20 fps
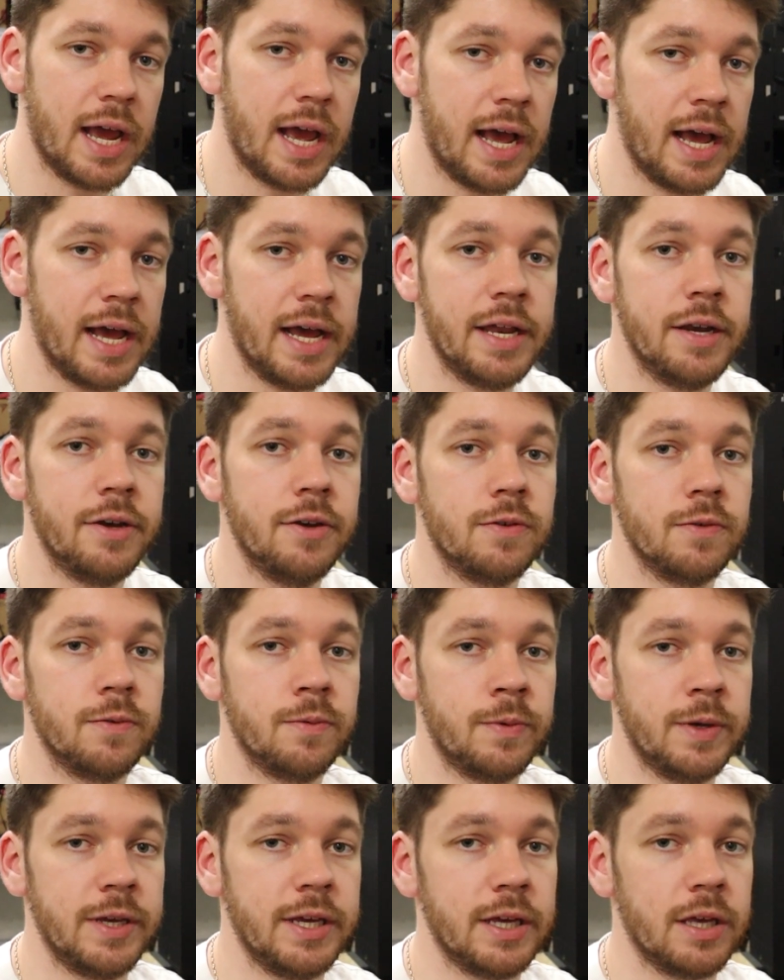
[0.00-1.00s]
and
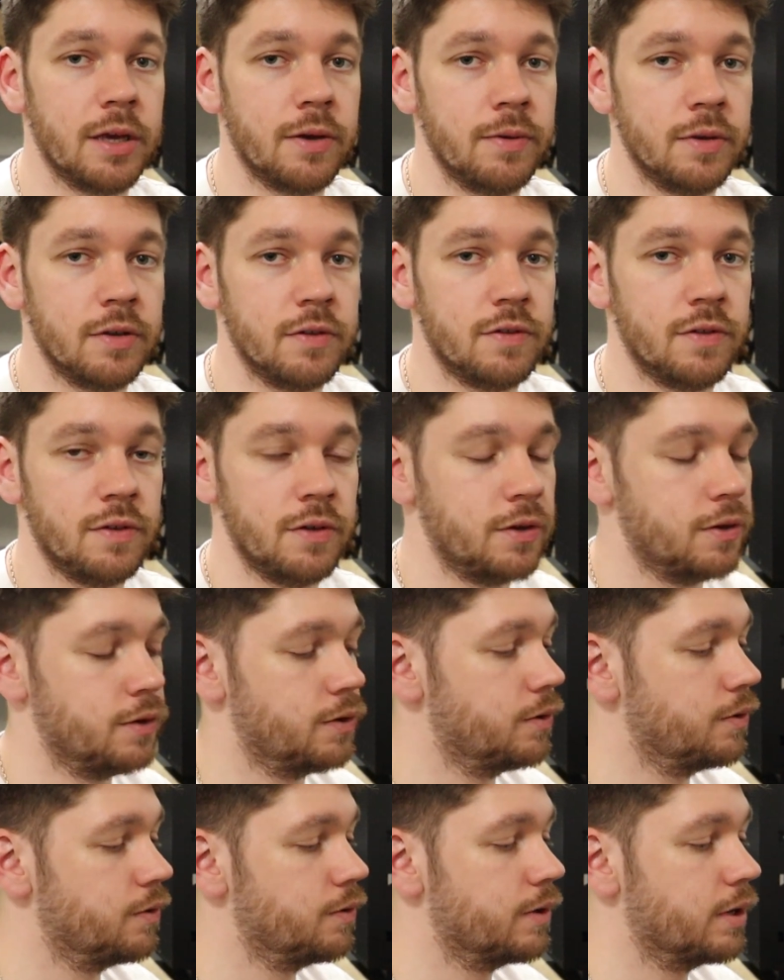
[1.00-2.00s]
we're going
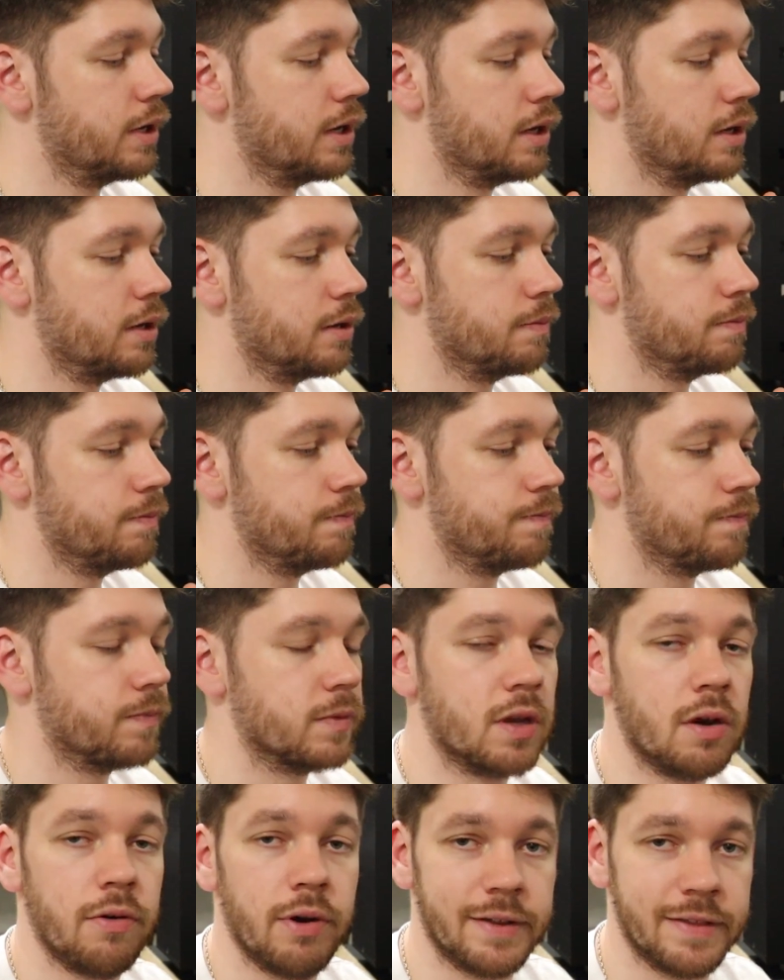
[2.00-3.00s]
to
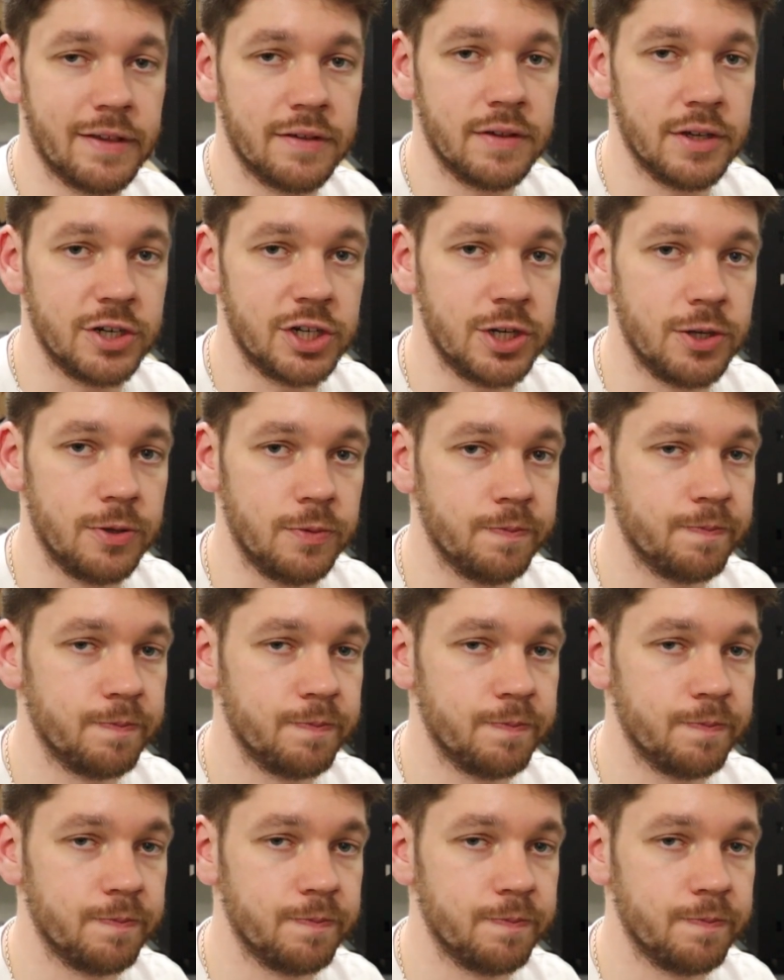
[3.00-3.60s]
correct this issue.